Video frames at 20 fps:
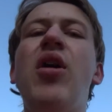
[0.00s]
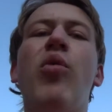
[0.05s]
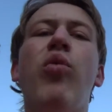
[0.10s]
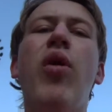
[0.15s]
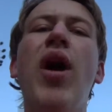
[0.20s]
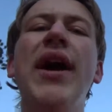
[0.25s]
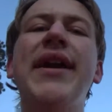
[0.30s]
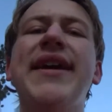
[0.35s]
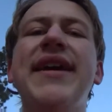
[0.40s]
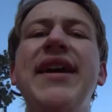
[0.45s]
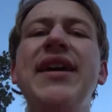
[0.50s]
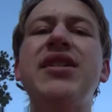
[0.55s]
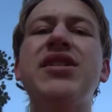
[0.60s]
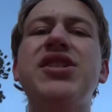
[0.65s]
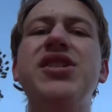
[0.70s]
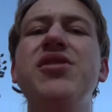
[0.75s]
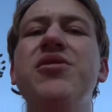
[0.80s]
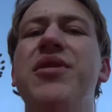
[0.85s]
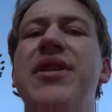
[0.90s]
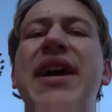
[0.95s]
Why
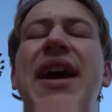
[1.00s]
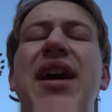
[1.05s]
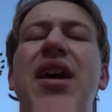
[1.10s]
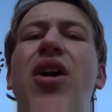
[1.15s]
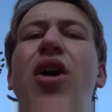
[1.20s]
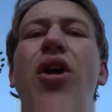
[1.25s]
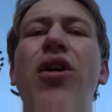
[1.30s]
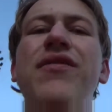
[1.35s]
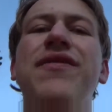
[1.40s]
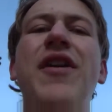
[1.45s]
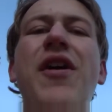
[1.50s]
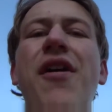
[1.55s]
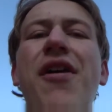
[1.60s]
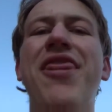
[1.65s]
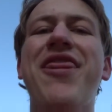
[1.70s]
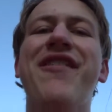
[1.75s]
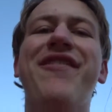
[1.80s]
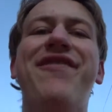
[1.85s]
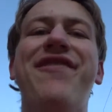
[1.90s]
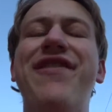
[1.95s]
can't you get over
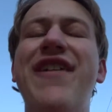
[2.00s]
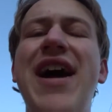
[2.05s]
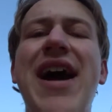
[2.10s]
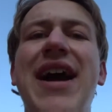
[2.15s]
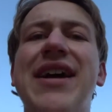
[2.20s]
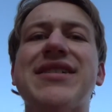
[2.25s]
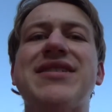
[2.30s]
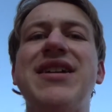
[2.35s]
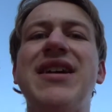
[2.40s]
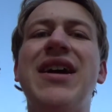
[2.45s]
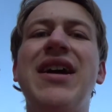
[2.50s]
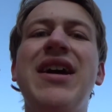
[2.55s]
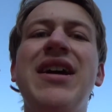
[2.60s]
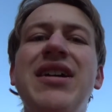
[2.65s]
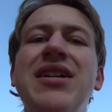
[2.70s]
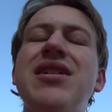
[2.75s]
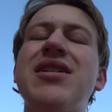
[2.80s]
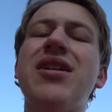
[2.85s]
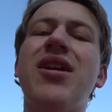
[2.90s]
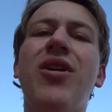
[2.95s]
the fact,
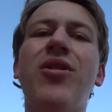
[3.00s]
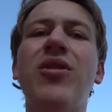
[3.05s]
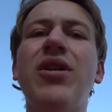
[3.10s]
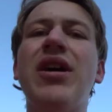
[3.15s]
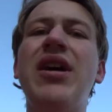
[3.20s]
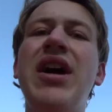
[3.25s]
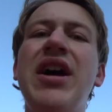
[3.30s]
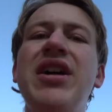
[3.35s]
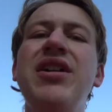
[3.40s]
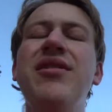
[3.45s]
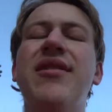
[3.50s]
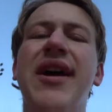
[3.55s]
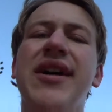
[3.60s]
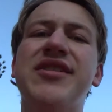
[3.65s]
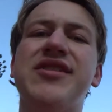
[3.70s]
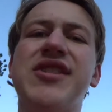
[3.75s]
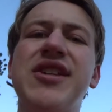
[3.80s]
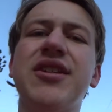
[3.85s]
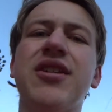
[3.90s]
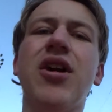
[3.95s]
you know, you
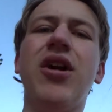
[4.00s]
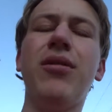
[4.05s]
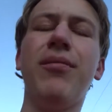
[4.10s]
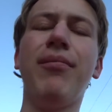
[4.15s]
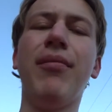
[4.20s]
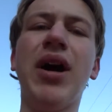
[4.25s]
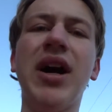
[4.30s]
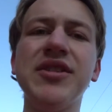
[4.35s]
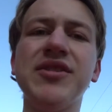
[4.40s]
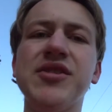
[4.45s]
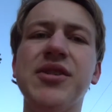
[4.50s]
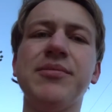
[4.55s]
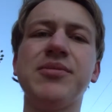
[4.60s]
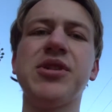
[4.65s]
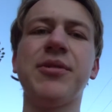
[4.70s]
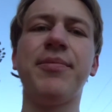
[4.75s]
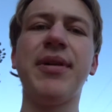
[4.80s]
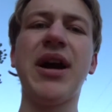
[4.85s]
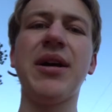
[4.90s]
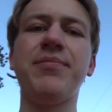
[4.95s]
guys think all Muslims
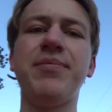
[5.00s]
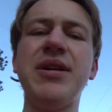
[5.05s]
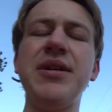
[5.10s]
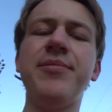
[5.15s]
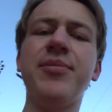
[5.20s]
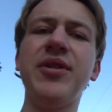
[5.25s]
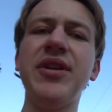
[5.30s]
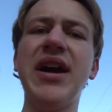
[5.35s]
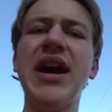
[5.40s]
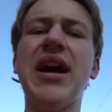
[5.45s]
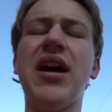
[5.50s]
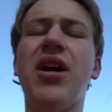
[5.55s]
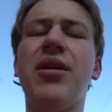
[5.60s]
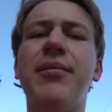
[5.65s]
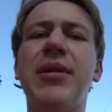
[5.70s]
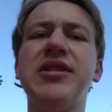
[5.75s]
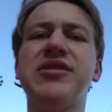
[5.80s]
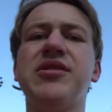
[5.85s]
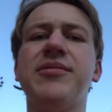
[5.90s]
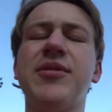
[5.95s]
are bad people. Yeah, all
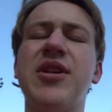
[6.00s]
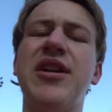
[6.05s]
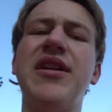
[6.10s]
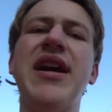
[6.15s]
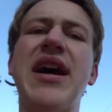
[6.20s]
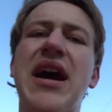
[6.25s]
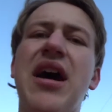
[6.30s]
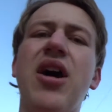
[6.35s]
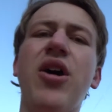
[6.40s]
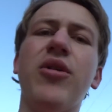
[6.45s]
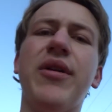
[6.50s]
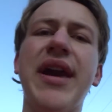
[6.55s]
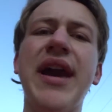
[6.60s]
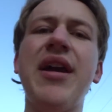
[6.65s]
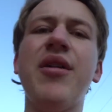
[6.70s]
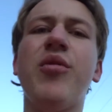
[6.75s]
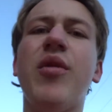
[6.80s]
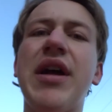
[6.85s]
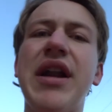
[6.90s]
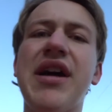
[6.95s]
Muslims, yeah,
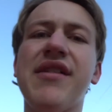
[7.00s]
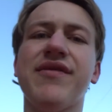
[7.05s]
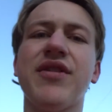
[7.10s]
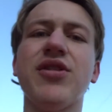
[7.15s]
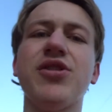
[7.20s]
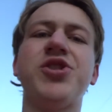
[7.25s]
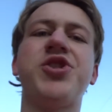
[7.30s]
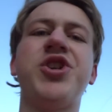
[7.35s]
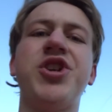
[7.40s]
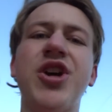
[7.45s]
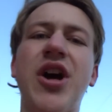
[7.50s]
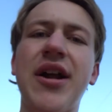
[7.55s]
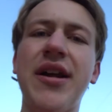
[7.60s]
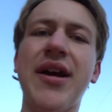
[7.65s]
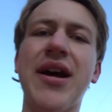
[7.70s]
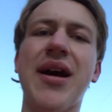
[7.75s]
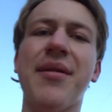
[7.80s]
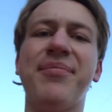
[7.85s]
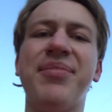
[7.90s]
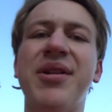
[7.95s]
okay, whatever, shut
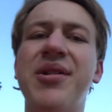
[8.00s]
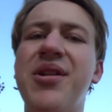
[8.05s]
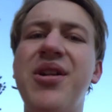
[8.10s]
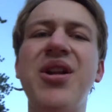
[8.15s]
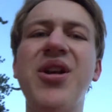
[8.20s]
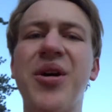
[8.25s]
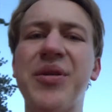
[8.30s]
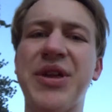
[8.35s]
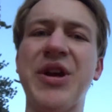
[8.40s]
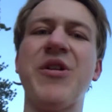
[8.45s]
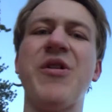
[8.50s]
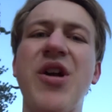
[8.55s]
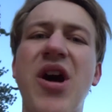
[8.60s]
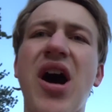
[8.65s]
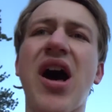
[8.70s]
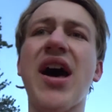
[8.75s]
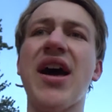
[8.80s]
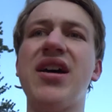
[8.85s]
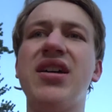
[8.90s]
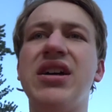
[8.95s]
up. No, they're
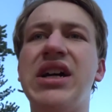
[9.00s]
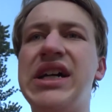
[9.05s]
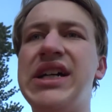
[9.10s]
not.